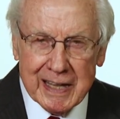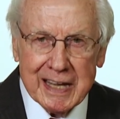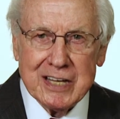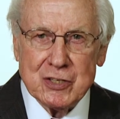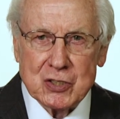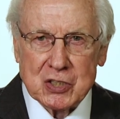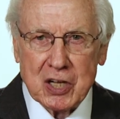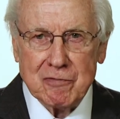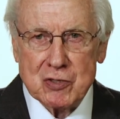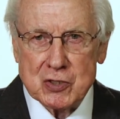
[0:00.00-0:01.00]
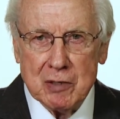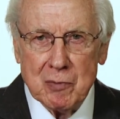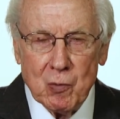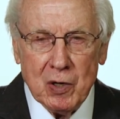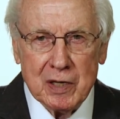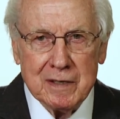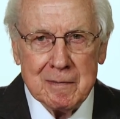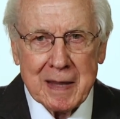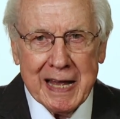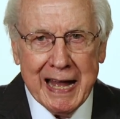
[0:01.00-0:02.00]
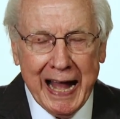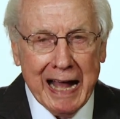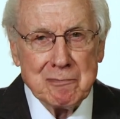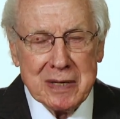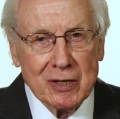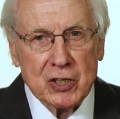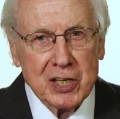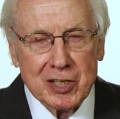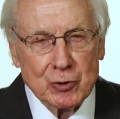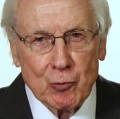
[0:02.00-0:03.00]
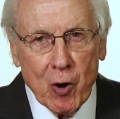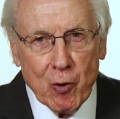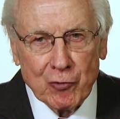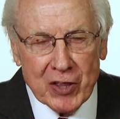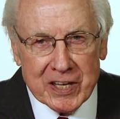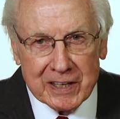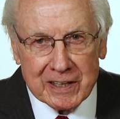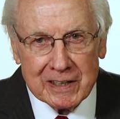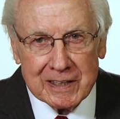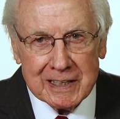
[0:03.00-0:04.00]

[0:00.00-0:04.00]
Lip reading: He discovers, number one, I've been looking at the wrong thing.